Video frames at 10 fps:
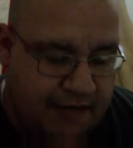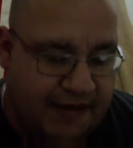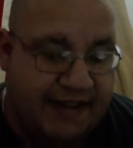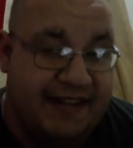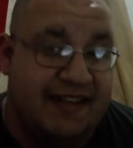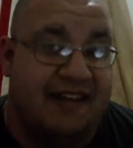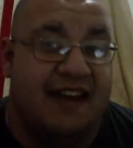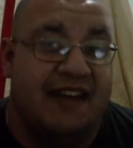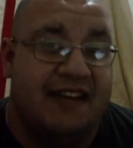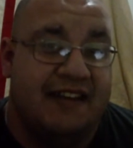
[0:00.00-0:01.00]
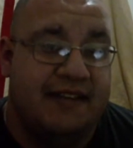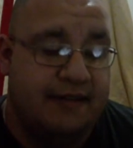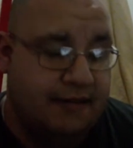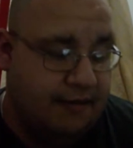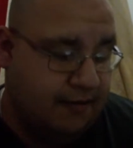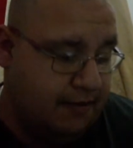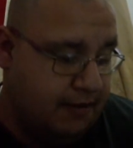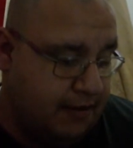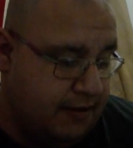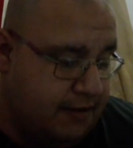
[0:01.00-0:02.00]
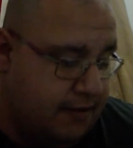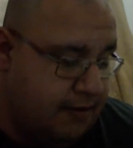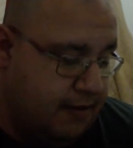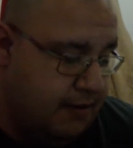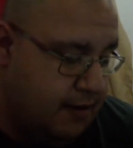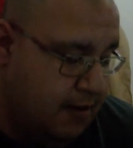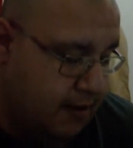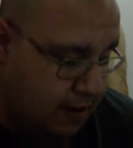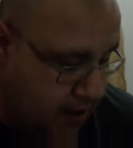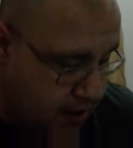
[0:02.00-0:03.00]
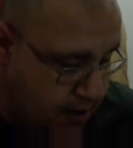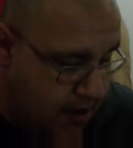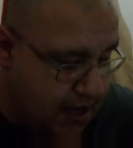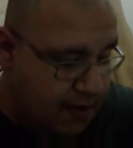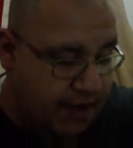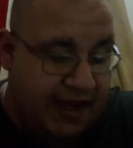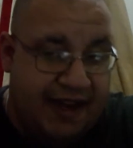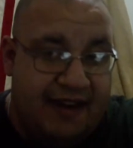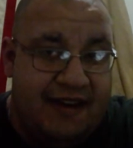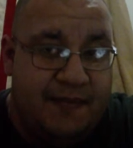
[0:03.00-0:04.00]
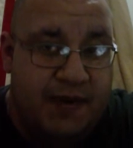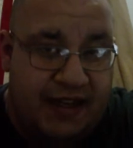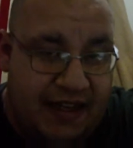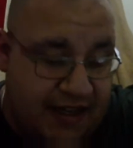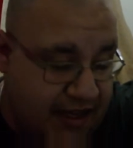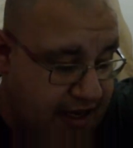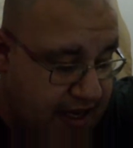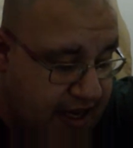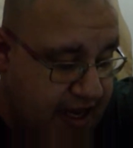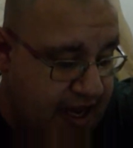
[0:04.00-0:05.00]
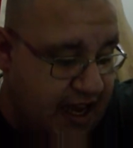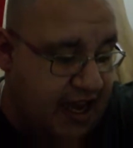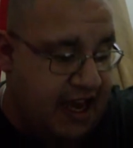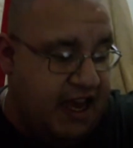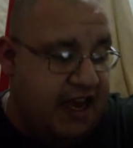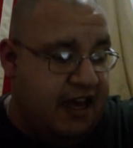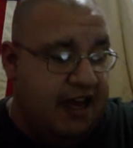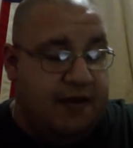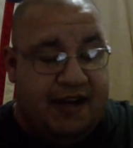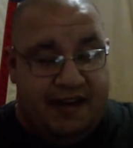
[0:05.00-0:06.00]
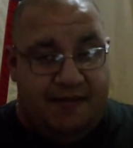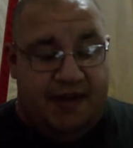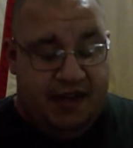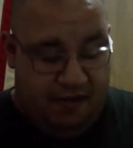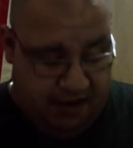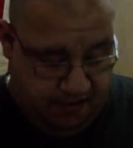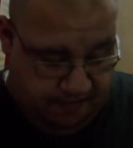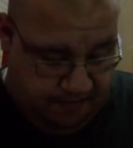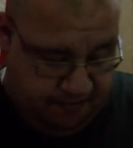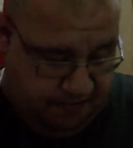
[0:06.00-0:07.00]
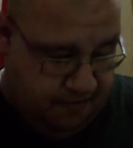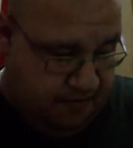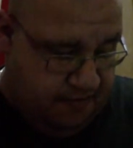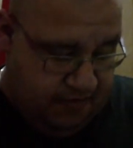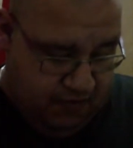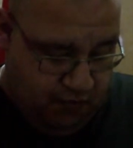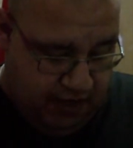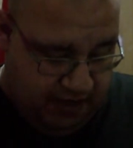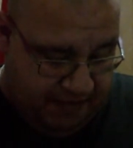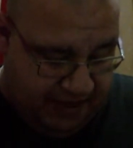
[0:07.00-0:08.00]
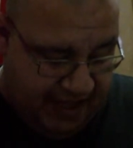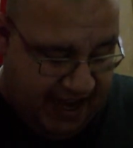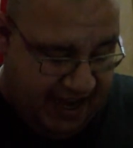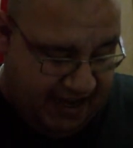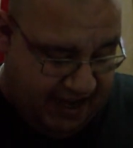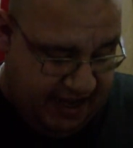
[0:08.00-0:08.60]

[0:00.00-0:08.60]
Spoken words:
I didn't like it, because I would have had to dip it. And I would have to dip it anyway. Which I'm glad